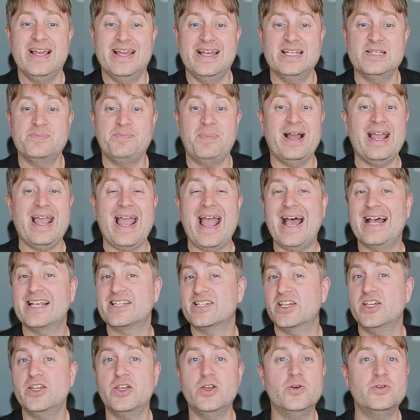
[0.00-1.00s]
is by
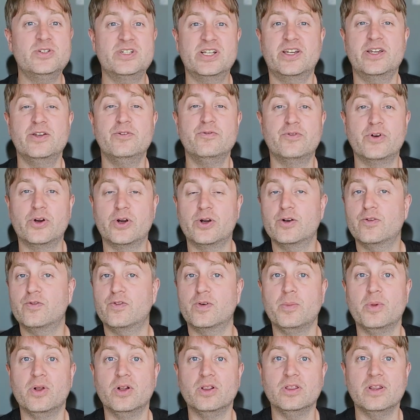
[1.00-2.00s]
asking you to convert
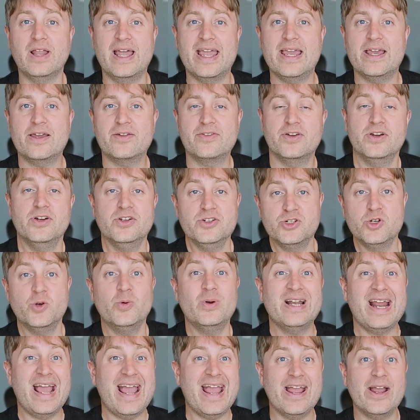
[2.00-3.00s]
from a length to
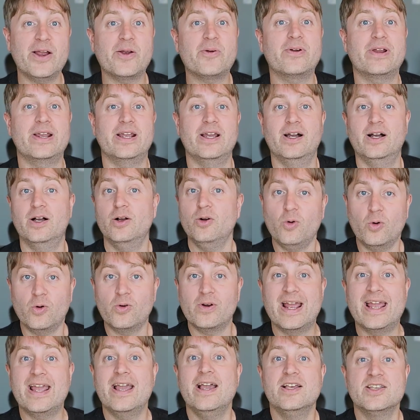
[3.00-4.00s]
an area, or
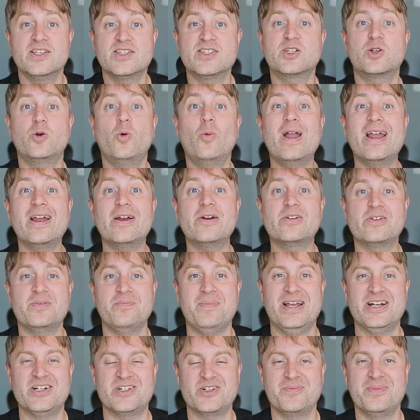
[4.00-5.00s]
a squared
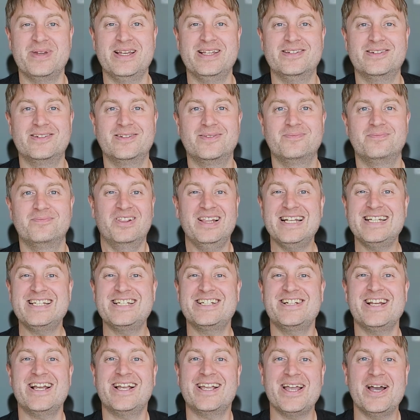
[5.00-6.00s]
measurement. Let's
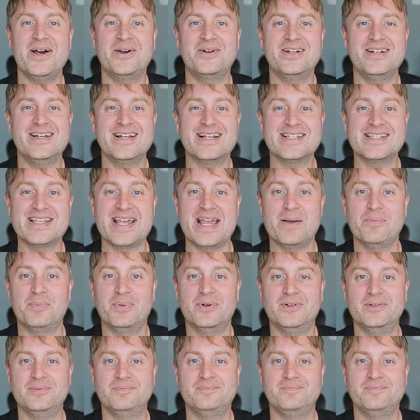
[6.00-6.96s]
check out an example.